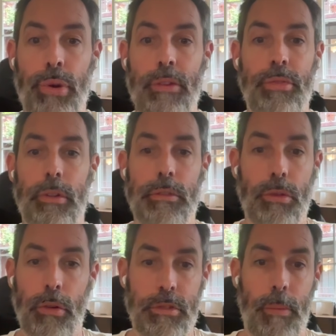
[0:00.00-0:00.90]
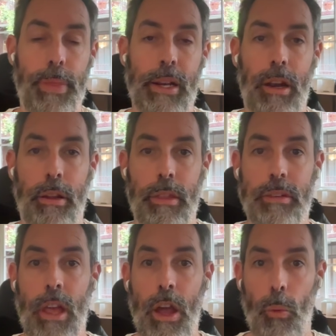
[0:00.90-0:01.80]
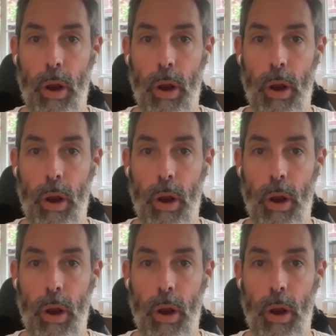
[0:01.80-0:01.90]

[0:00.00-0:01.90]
to a preference or something like this,